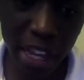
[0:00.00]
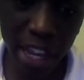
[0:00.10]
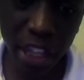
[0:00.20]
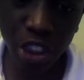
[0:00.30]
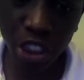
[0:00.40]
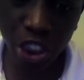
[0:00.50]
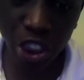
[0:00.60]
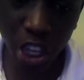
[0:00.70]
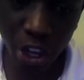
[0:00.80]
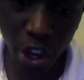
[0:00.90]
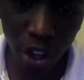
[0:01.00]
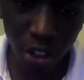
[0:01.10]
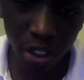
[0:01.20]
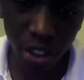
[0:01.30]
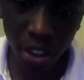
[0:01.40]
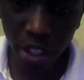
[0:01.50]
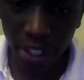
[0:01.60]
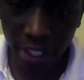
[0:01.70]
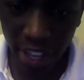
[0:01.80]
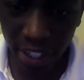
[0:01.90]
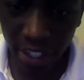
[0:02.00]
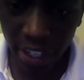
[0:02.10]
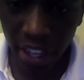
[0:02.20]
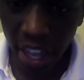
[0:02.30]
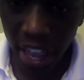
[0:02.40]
package the shattered candy